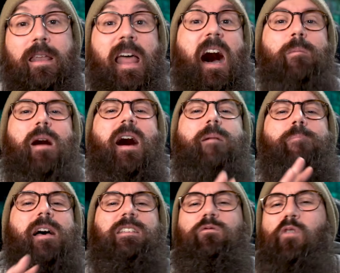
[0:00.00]
Now, my
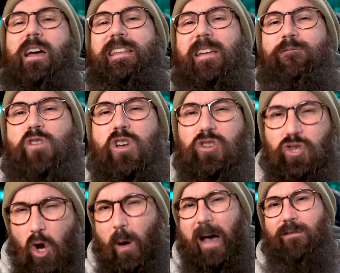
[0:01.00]
best friend, if you
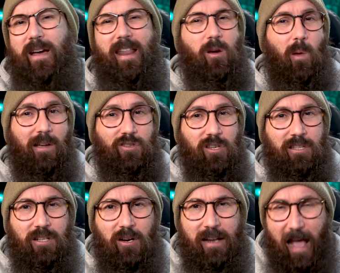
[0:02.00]
do have any
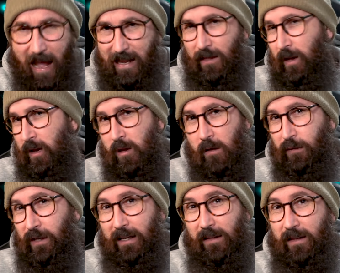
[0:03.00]
questions on anything you've
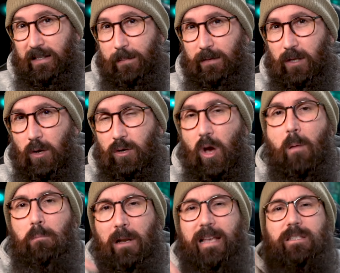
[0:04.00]
seen in this episode,
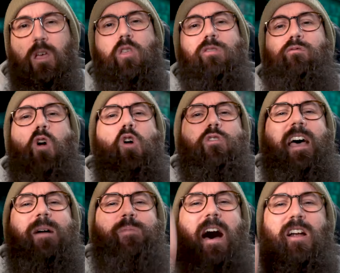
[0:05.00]
please throw
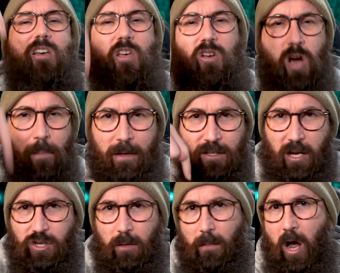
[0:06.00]
them down in the comment
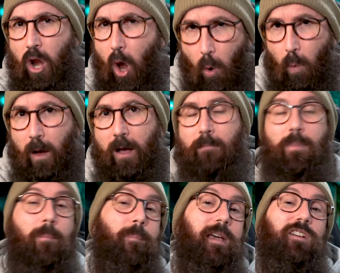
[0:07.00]
section below
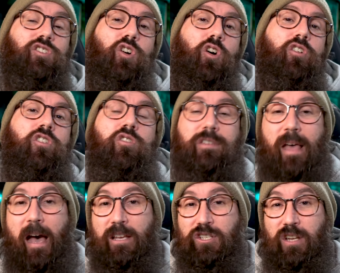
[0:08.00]
but make sure you use the
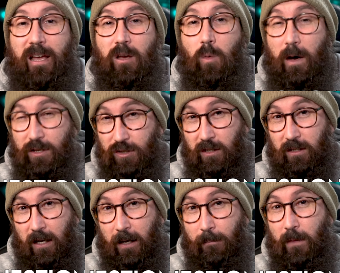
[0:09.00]
hashtag question
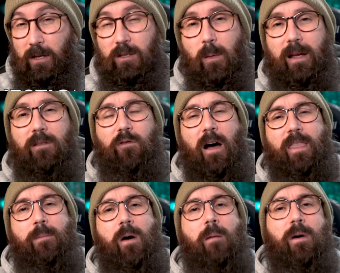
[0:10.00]
time so I can find
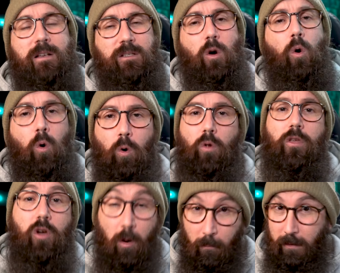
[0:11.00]
them amongst all the
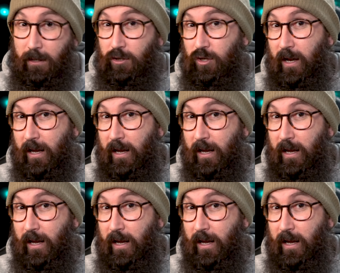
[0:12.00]
competition